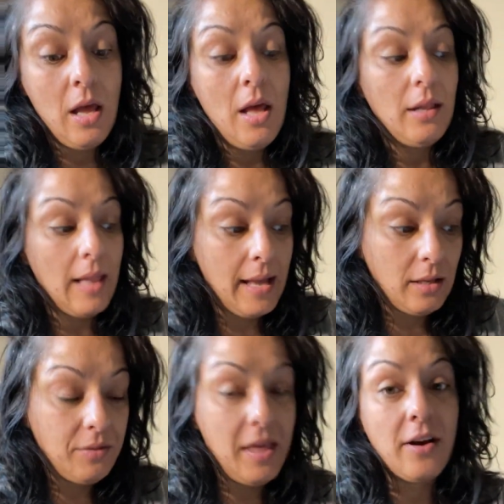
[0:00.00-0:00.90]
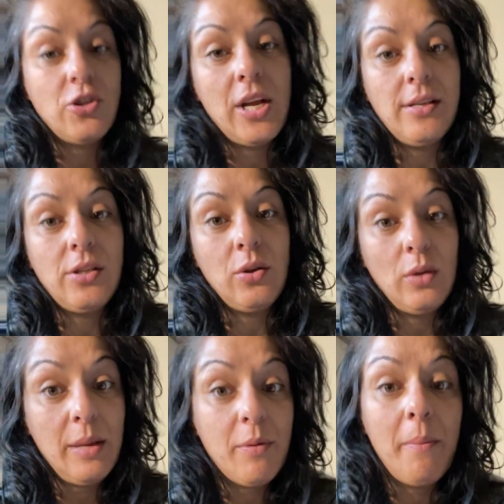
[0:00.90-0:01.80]
like they're chasing you.
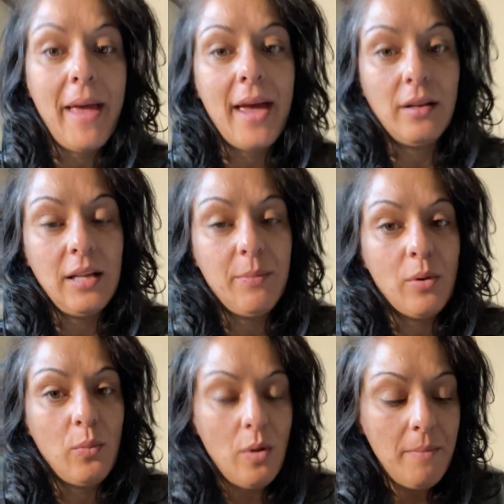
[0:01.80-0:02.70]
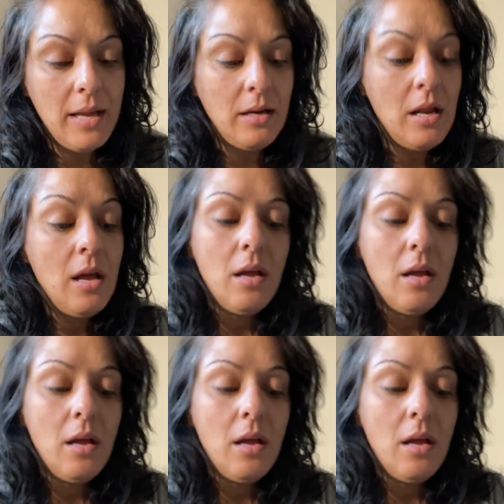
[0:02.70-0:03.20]
Libra man, Libra woman,